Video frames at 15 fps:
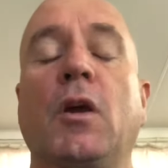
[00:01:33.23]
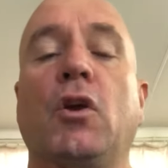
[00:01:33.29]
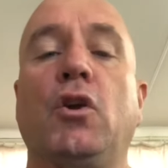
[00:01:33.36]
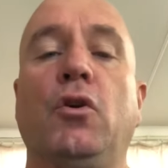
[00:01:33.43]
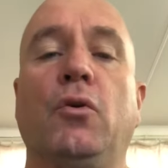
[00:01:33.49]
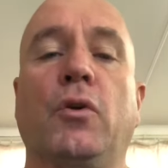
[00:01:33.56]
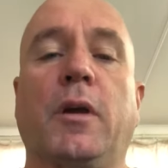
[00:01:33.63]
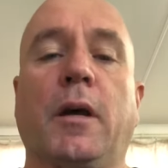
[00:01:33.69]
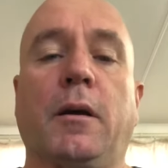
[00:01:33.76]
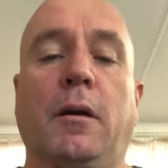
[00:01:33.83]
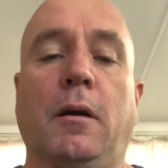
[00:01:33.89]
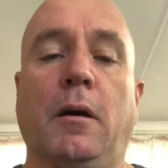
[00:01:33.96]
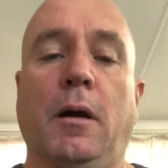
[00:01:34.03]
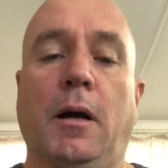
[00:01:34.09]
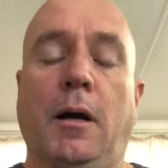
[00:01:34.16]
you
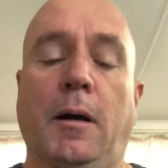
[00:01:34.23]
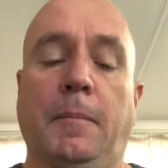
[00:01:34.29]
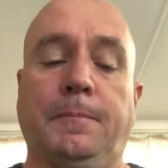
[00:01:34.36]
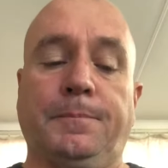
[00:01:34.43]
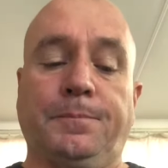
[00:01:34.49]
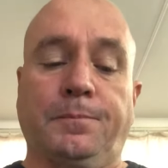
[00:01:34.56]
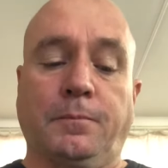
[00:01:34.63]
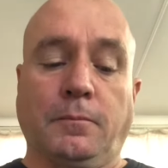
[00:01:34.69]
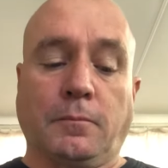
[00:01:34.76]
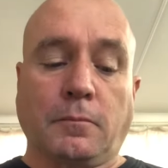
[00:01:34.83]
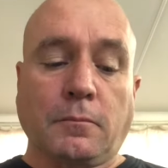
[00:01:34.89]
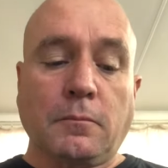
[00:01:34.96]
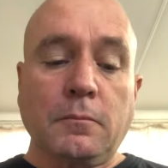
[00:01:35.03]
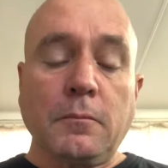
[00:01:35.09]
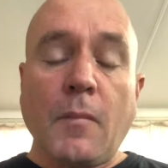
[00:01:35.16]
can
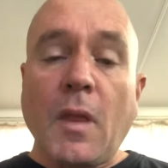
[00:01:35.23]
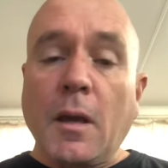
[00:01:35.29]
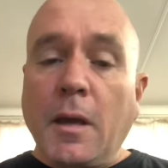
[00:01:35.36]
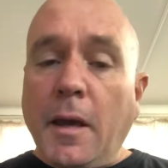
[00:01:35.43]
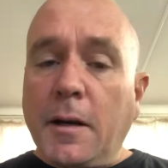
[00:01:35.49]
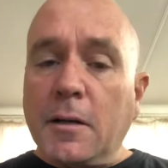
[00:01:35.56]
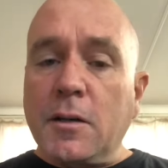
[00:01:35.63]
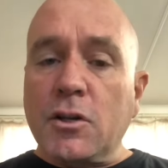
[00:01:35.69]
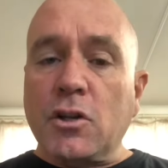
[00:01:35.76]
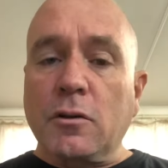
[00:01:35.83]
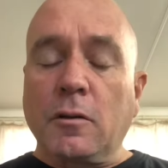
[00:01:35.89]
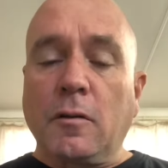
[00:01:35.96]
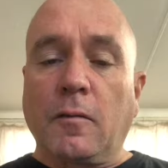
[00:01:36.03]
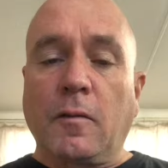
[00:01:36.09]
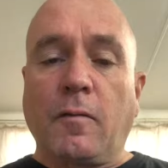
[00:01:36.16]
get
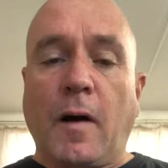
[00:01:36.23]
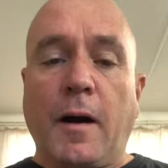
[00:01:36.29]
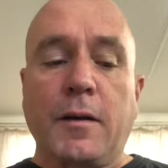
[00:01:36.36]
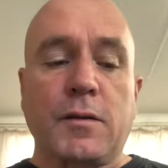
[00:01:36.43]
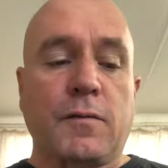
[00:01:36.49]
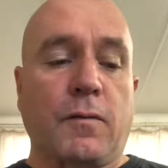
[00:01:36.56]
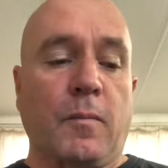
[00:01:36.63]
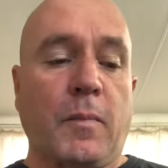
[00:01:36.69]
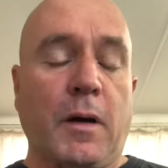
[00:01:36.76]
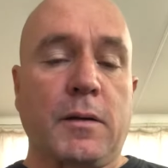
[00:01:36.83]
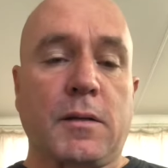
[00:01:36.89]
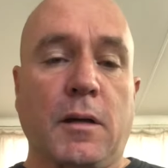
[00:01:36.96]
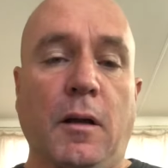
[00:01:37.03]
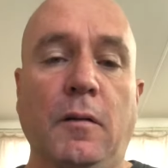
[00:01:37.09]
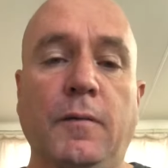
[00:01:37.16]
additional advice from
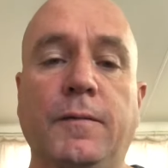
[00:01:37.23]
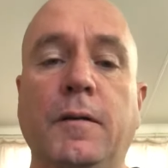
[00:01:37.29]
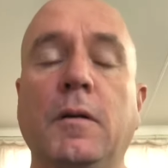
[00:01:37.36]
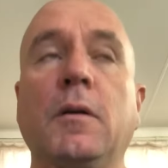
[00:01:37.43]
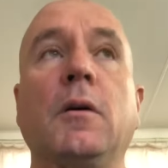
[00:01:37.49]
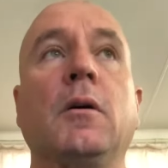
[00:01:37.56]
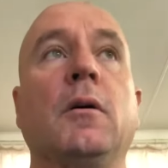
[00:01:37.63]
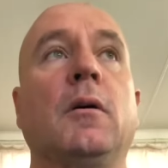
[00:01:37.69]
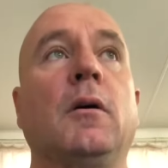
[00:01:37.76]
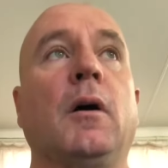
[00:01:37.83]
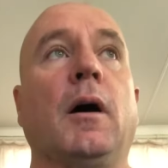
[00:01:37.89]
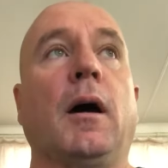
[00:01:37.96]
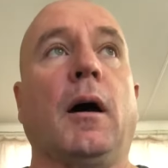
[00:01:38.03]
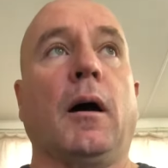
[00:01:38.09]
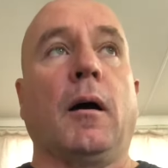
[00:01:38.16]
myself.
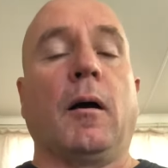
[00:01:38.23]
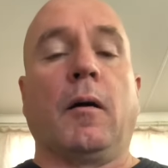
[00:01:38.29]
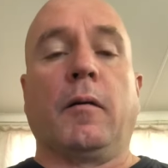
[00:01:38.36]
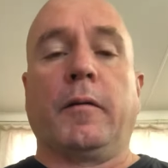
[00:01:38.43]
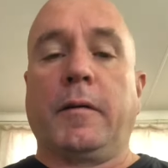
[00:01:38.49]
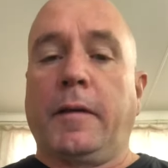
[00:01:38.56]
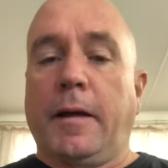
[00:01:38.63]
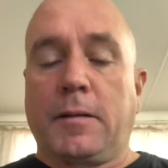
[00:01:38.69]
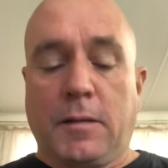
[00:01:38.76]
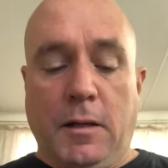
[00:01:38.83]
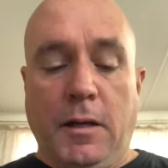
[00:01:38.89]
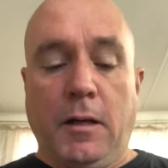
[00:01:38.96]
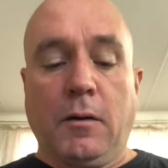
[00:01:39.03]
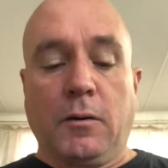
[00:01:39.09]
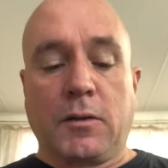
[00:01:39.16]
That's
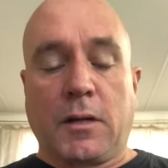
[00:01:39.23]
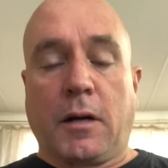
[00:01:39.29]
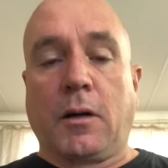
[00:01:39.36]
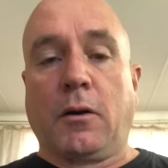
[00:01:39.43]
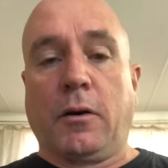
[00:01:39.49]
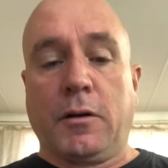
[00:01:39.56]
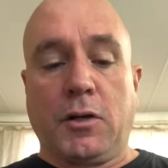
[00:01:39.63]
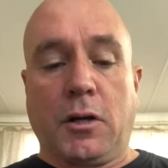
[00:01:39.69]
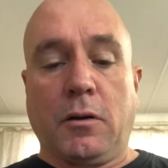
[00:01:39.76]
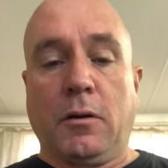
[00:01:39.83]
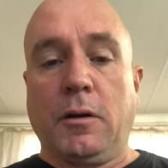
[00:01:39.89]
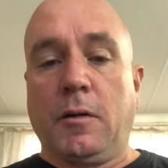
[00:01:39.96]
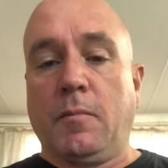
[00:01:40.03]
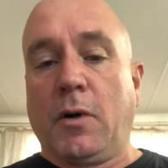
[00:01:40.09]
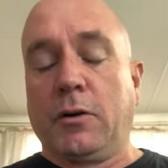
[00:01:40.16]
legal, psychological,
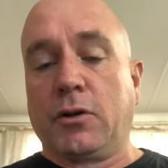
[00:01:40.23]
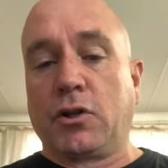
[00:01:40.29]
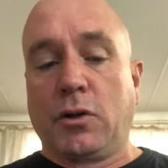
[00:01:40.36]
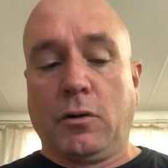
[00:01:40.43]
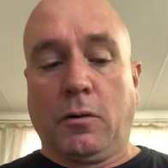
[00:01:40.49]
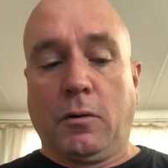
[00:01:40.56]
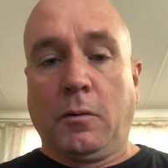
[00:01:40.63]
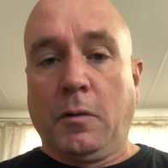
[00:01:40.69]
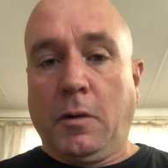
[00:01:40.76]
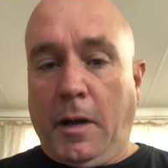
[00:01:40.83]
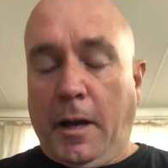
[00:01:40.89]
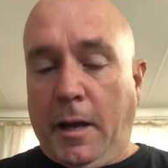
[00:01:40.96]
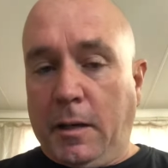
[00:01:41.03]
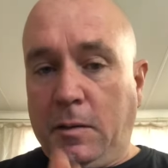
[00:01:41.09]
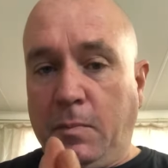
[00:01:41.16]
emotional,
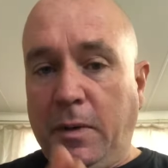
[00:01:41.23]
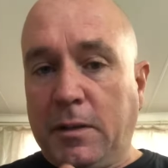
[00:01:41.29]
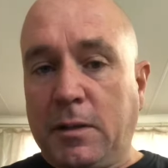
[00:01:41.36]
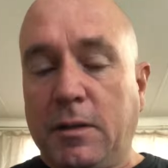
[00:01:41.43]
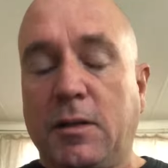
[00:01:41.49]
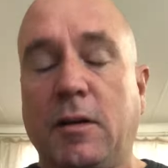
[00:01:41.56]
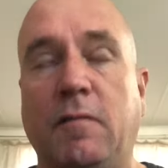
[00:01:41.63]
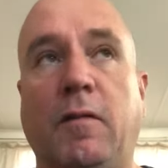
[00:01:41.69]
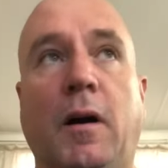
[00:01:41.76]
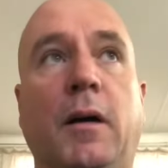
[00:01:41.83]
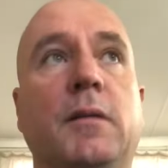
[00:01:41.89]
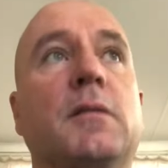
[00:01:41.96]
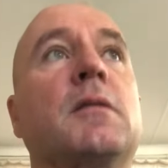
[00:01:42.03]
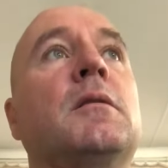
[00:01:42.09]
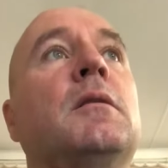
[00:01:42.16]
and business
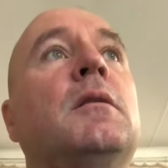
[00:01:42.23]
advice.